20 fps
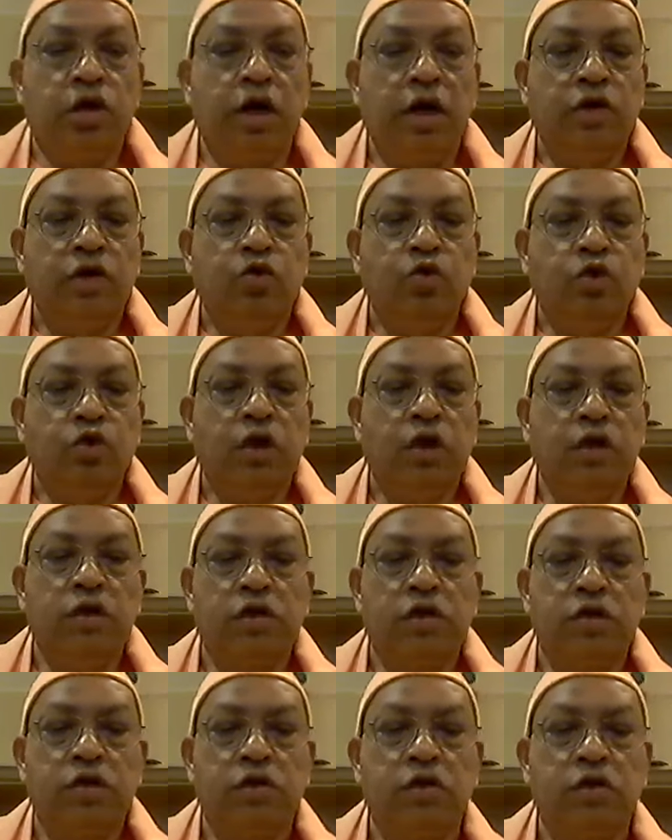There are two
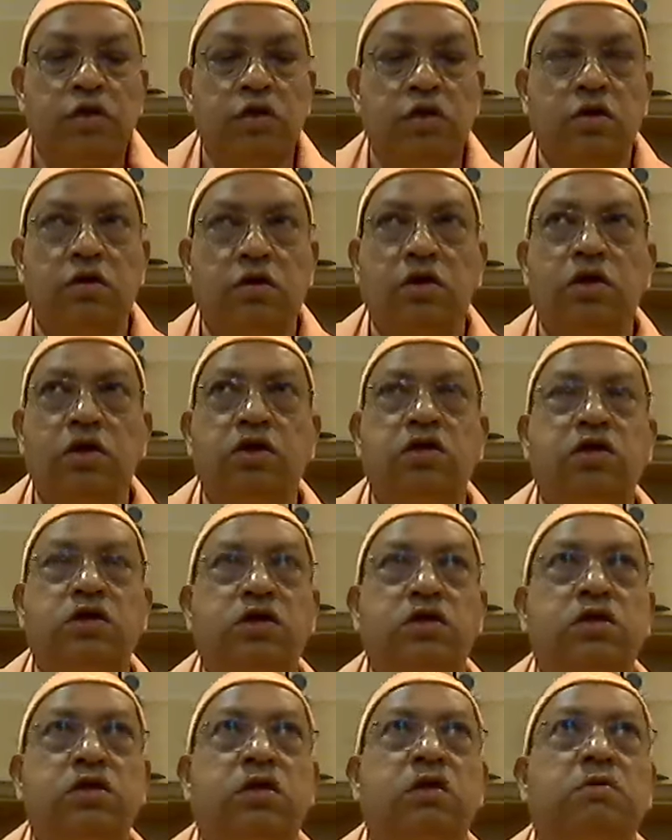things.
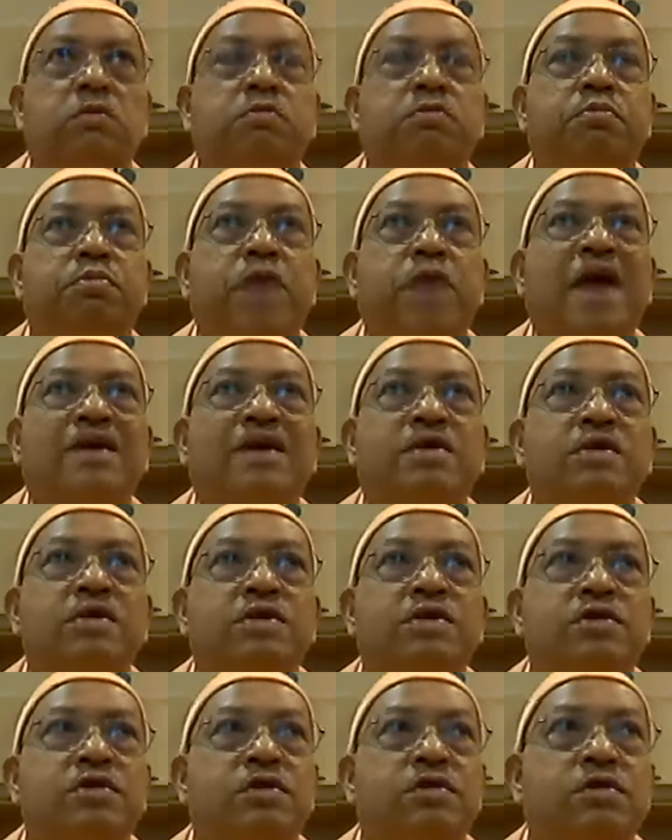This
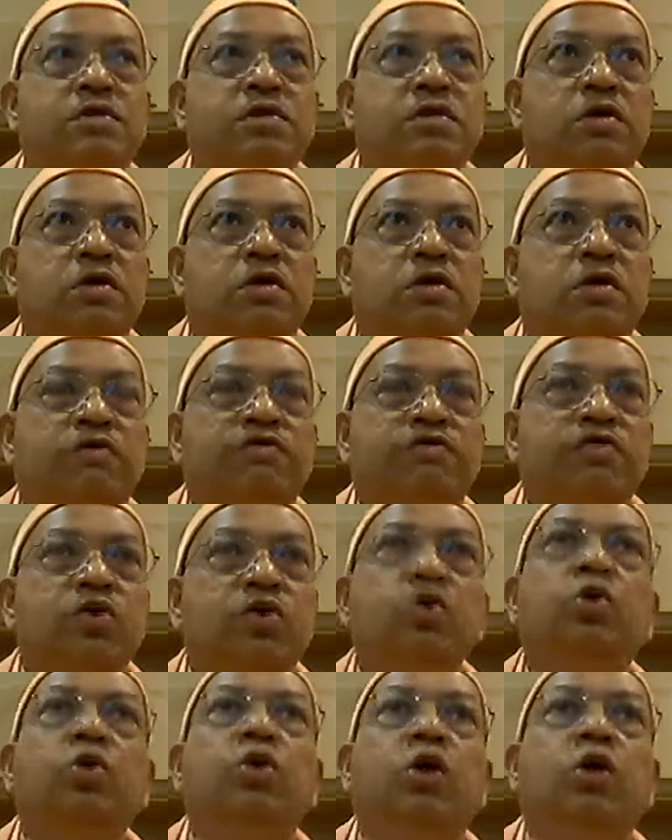practice of
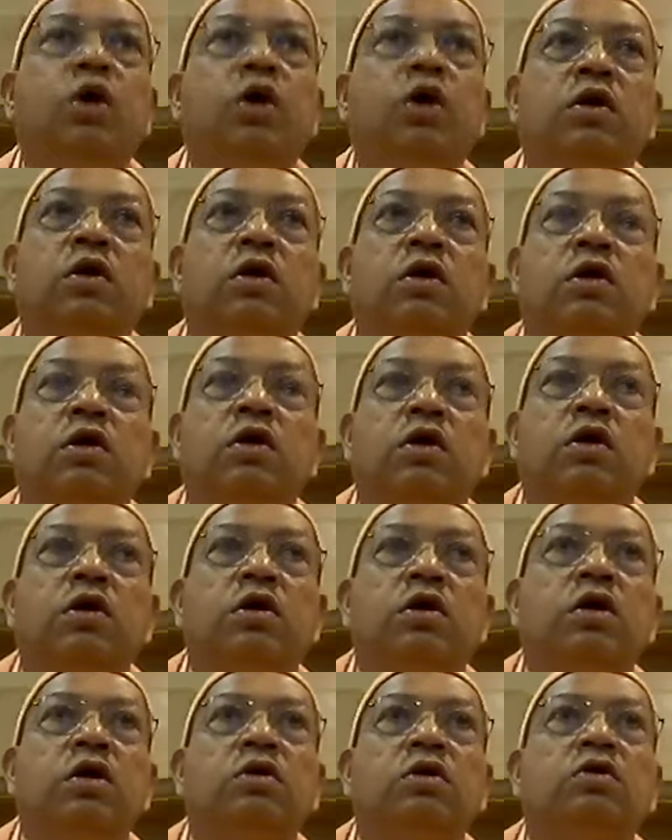yoga
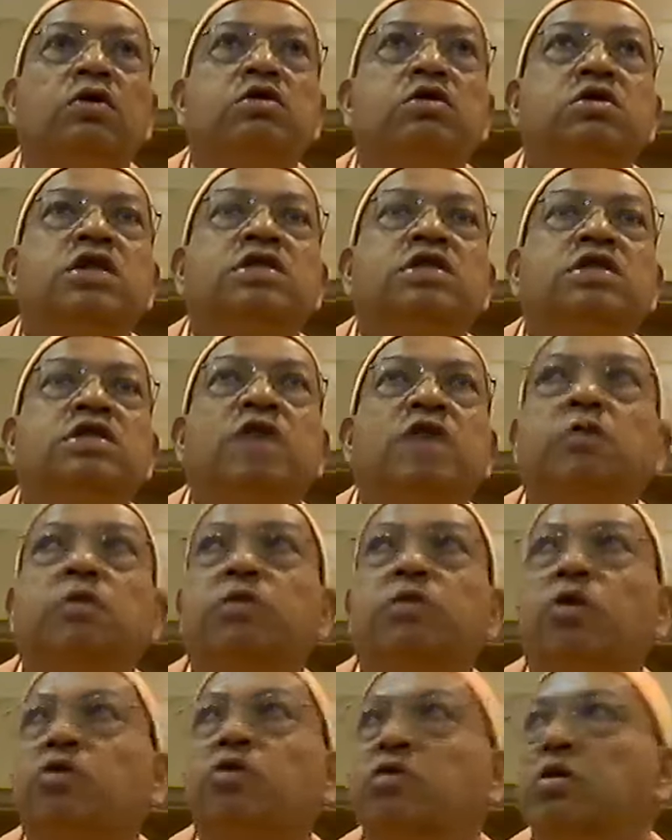did not just come
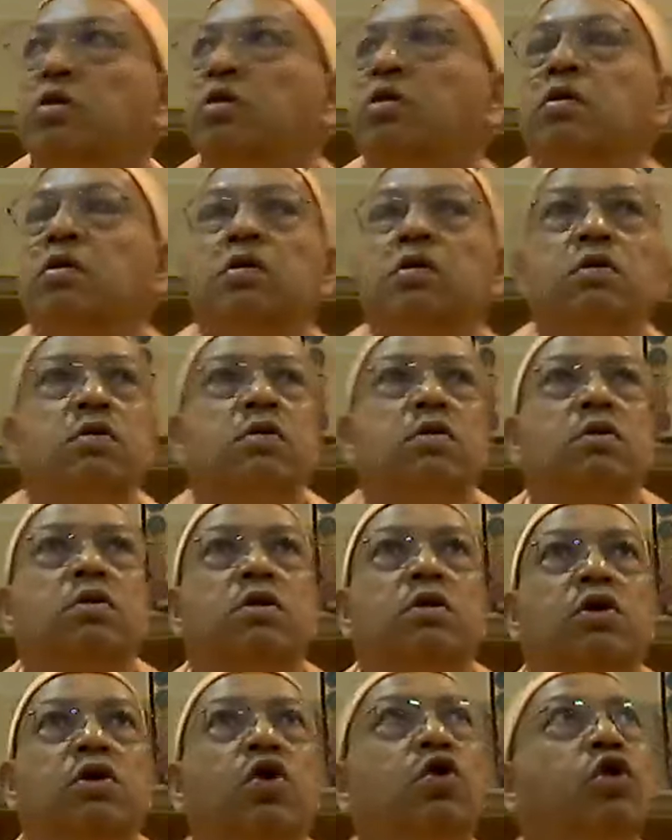about,
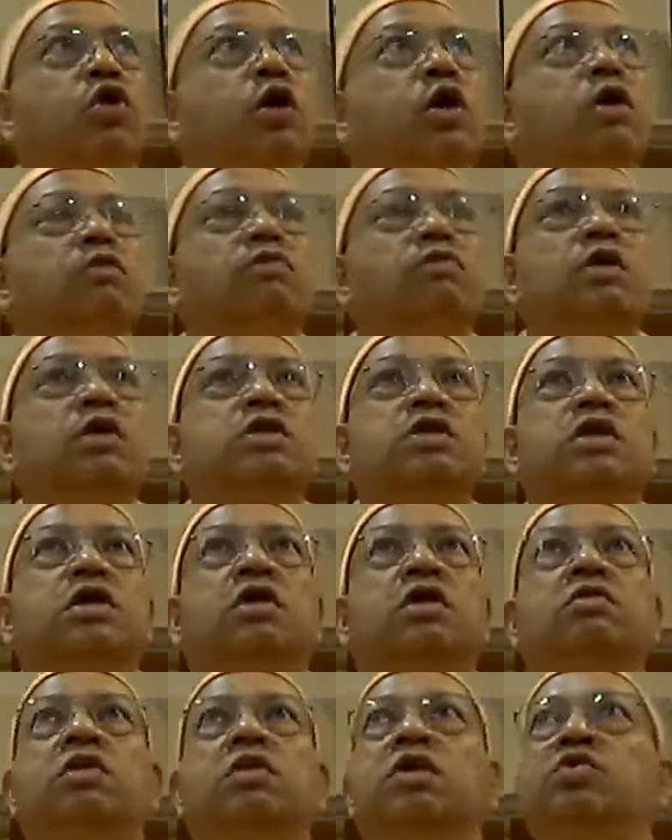okay, we'll
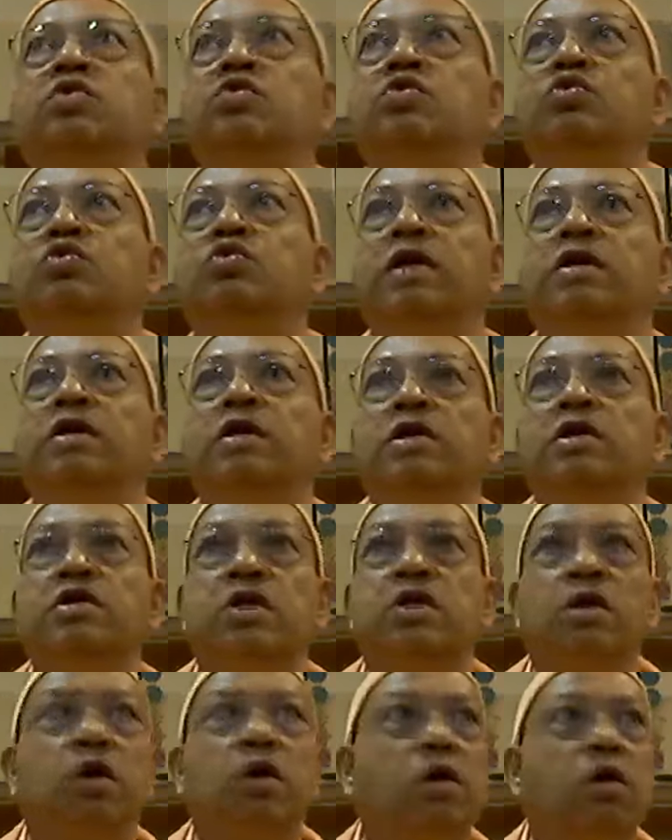sit down and do
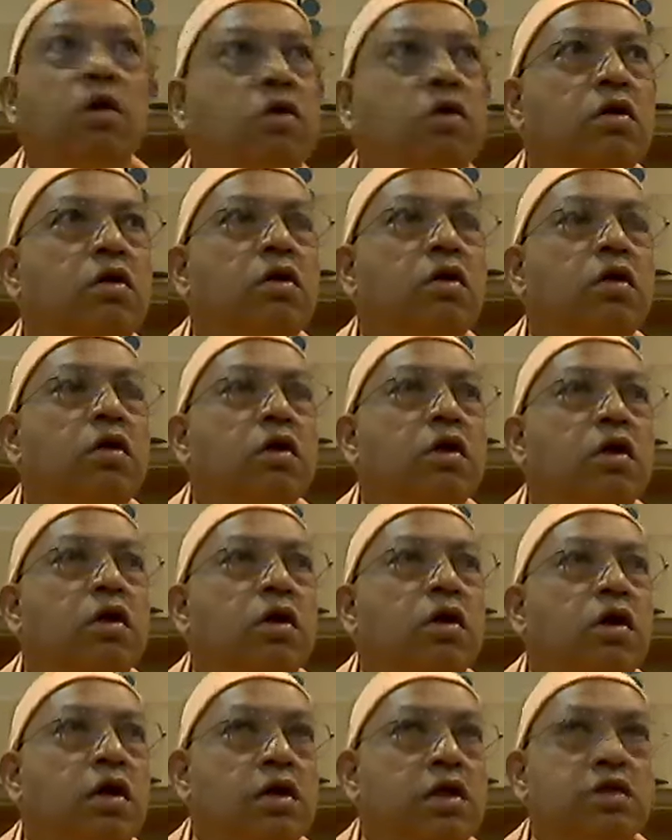meditation. Oh,
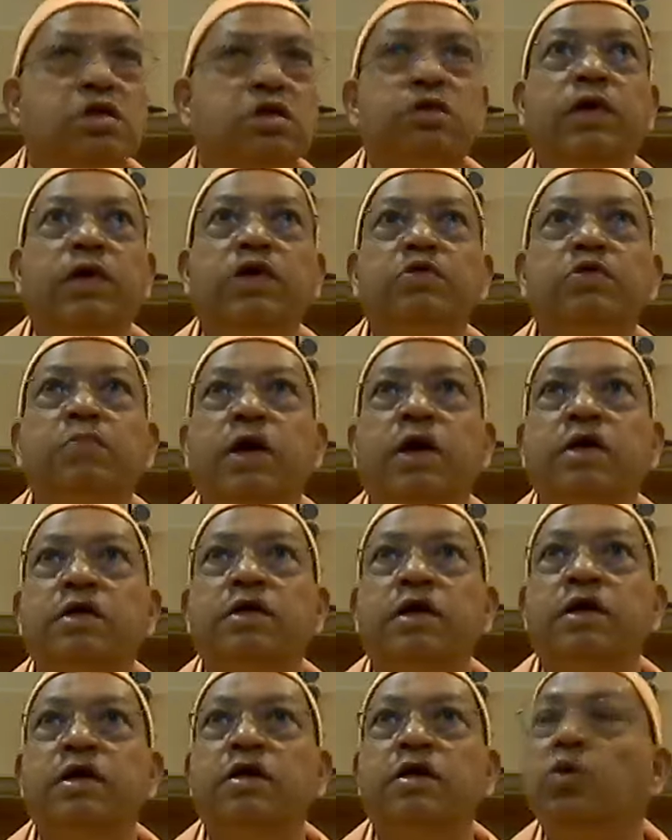and this is the way to
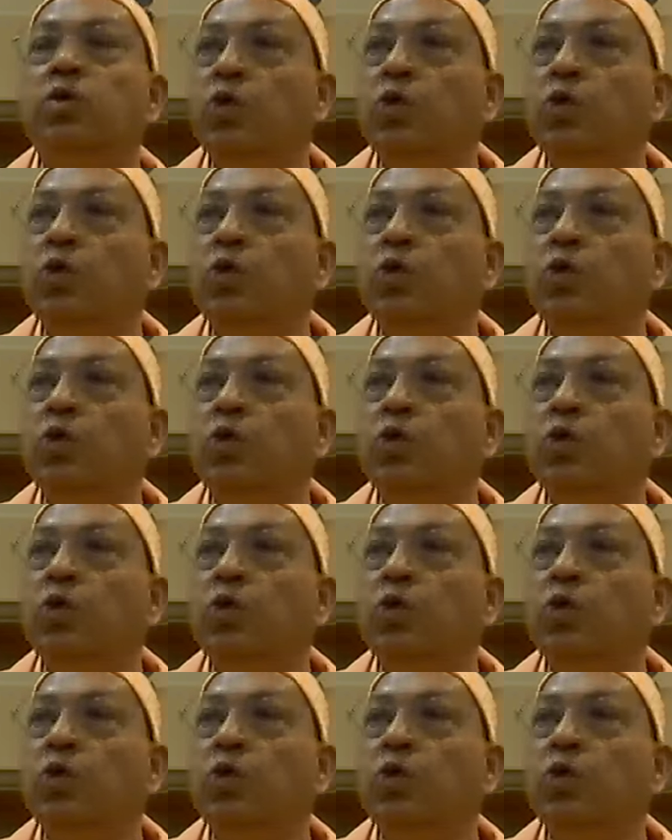meditate.